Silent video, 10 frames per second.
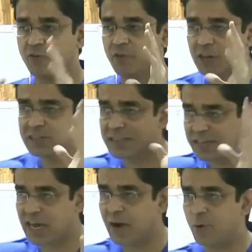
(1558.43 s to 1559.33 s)
the first
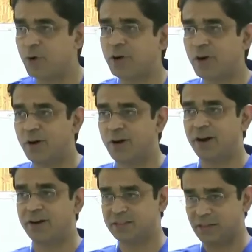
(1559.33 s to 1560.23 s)
thing I want
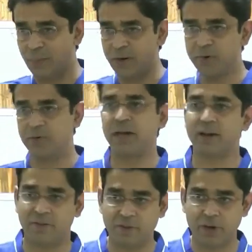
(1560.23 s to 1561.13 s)

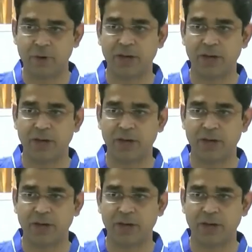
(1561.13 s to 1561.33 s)
everybody